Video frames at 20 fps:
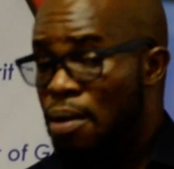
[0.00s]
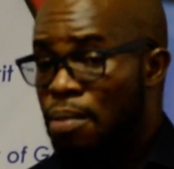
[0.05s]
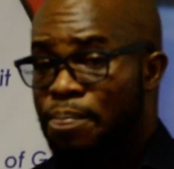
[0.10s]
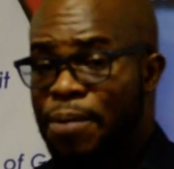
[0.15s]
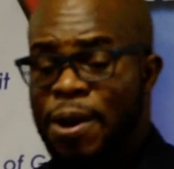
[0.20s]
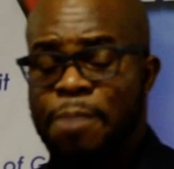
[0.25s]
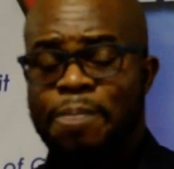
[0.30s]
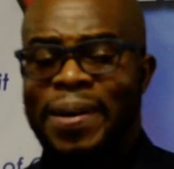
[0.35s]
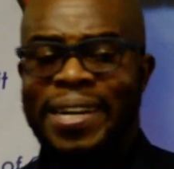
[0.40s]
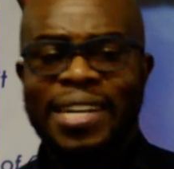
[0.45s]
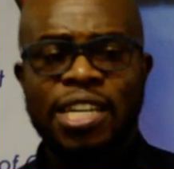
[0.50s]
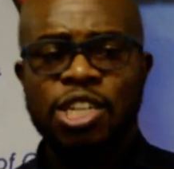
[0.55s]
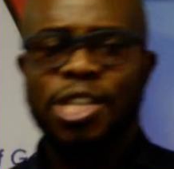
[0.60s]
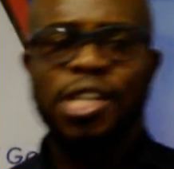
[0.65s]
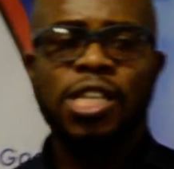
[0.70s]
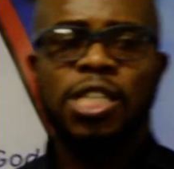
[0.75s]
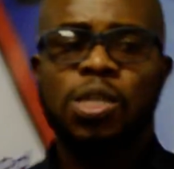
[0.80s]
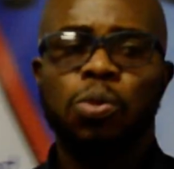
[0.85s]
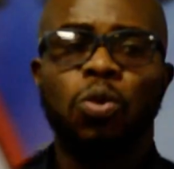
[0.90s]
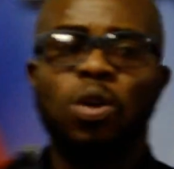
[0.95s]

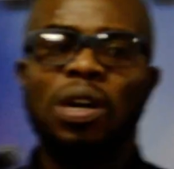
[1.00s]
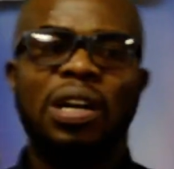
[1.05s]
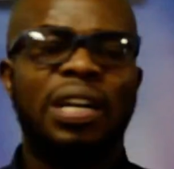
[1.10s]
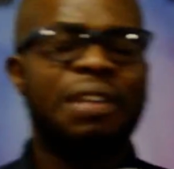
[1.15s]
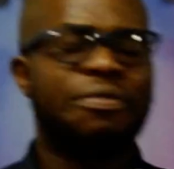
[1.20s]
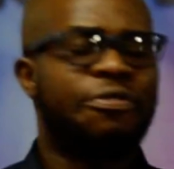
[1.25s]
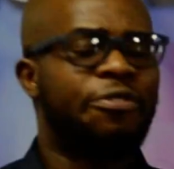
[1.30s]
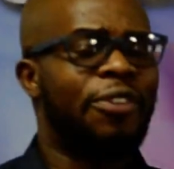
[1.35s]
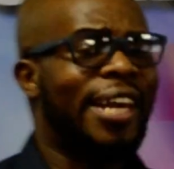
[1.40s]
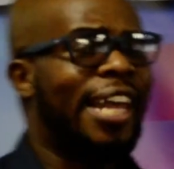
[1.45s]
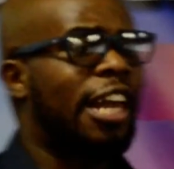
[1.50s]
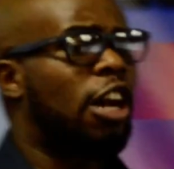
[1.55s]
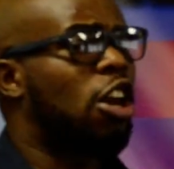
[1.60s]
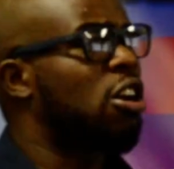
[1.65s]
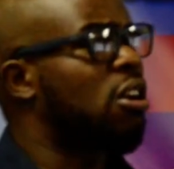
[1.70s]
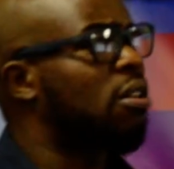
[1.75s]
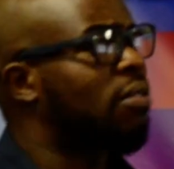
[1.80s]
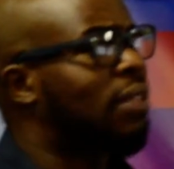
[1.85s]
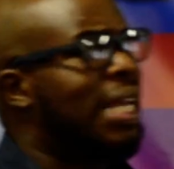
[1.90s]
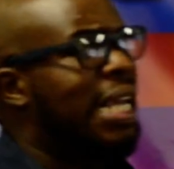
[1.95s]
Preparations will reveal a lot of